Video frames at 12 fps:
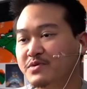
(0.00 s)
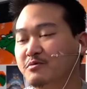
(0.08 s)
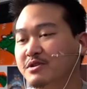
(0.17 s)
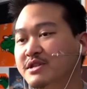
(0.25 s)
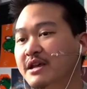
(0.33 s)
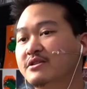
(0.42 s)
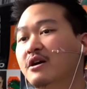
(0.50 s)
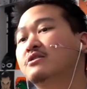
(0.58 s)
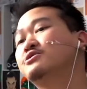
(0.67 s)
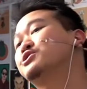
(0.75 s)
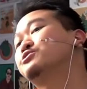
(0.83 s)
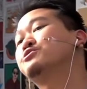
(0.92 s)
with
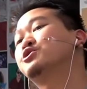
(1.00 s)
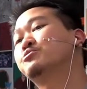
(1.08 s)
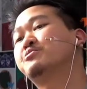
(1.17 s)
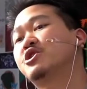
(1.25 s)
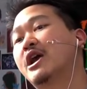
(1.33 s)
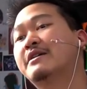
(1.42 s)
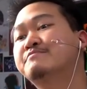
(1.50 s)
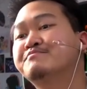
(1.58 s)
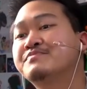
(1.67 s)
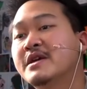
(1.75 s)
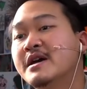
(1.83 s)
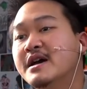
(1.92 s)
$10 through the Super Chat.
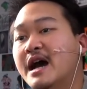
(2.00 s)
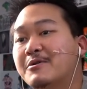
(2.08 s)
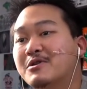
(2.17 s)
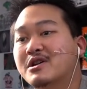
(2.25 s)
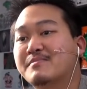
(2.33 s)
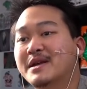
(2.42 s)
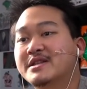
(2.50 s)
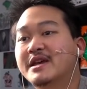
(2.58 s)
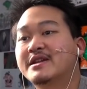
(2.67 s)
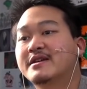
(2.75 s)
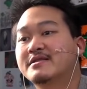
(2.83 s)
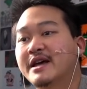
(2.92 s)
I recommend
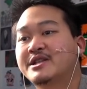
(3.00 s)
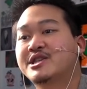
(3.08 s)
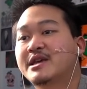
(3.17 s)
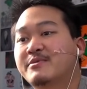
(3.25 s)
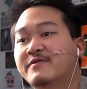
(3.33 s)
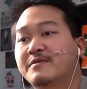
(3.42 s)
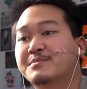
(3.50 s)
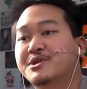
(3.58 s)
getting a lightsaber from